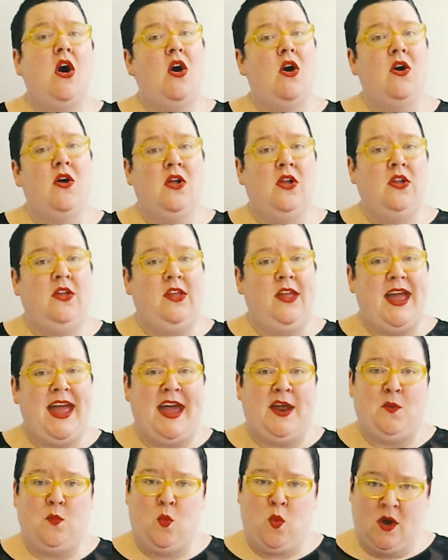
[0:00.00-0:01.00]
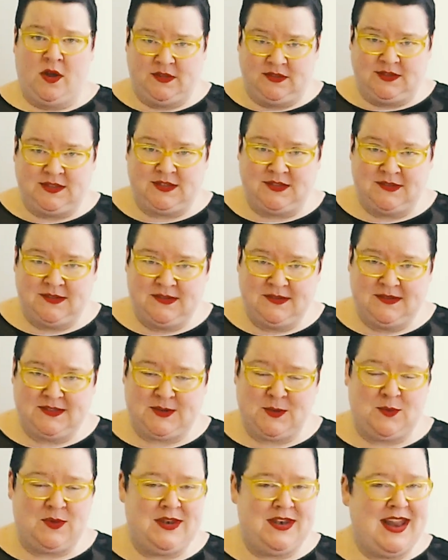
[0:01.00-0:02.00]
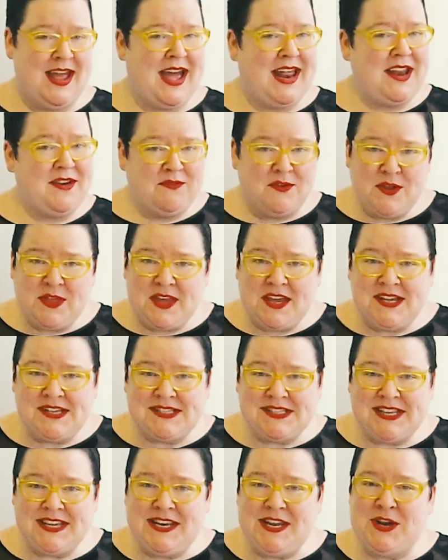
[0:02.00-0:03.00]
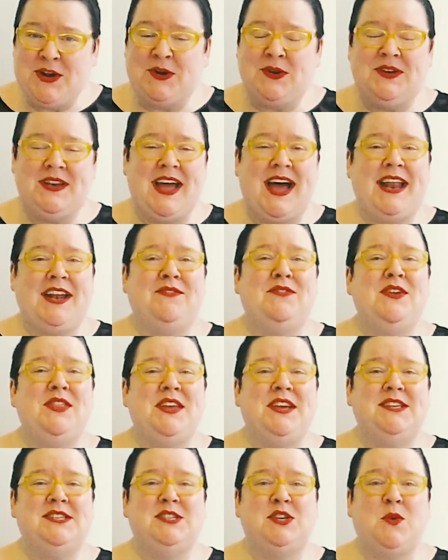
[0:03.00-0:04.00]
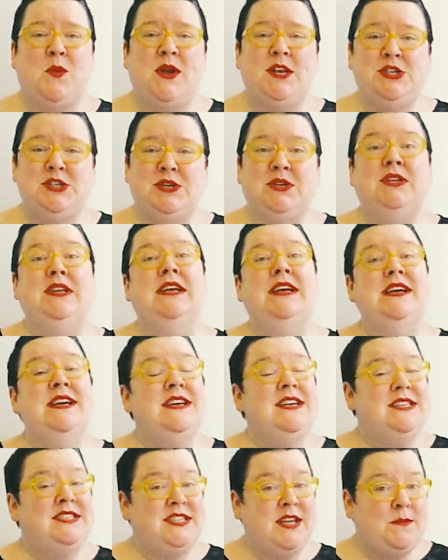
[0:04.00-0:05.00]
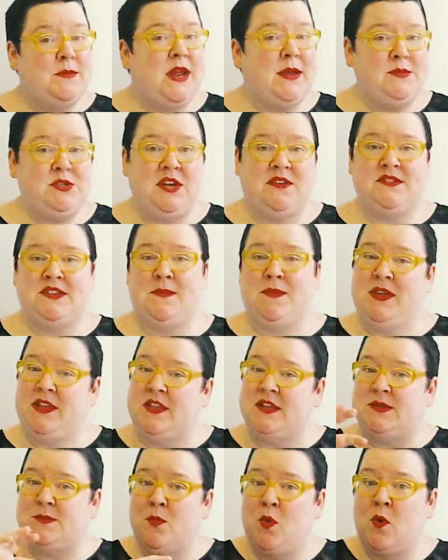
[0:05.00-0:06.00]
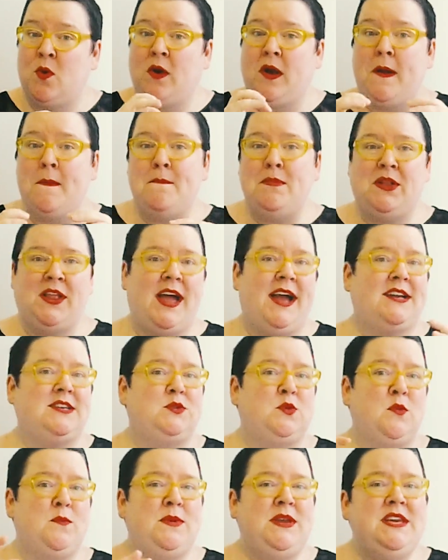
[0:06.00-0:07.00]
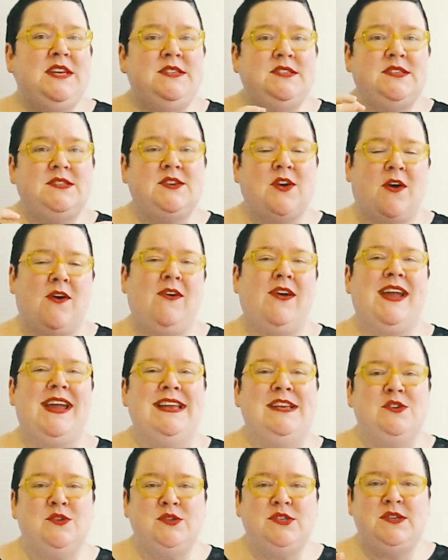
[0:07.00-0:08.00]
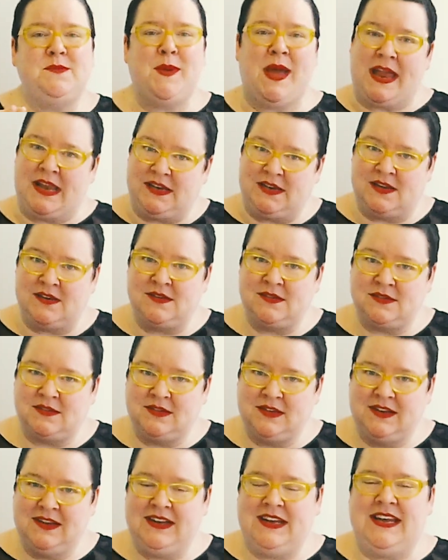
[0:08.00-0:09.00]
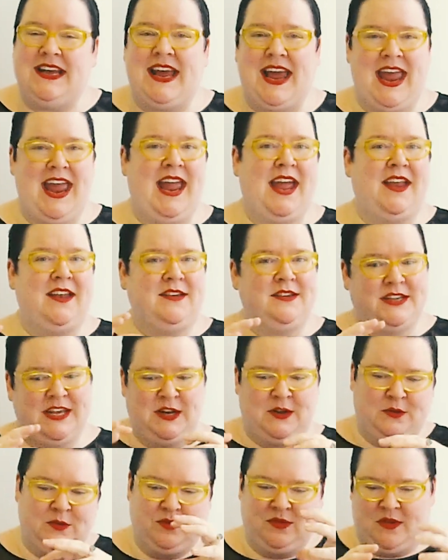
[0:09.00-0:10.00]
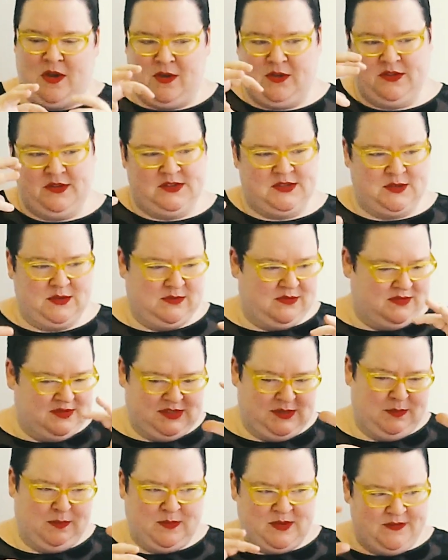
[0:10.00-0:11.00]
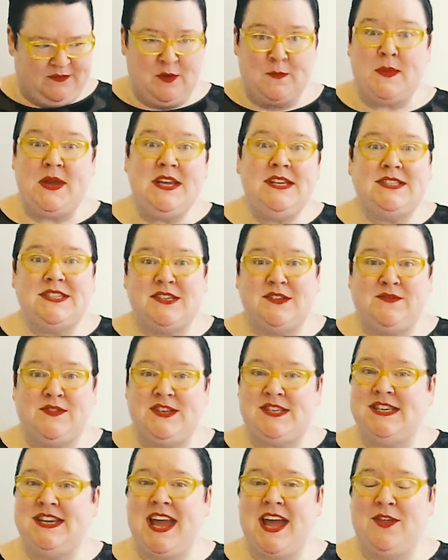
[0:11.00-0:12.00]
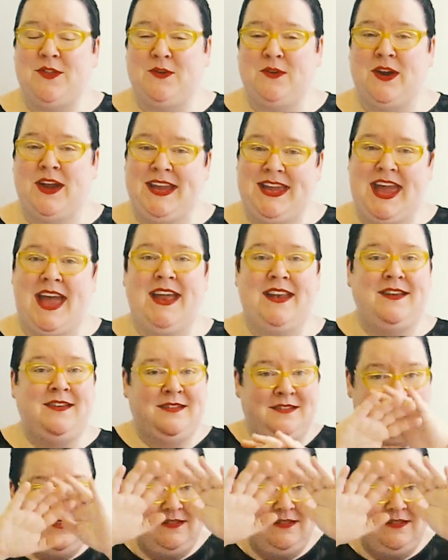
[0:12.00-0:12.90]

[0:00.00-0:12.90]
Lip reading: all at once. So not everything is linear, not everything is sequential. Sometimes you have something that's more complex where pieces are interdependent and, all those different pieces fit together, again,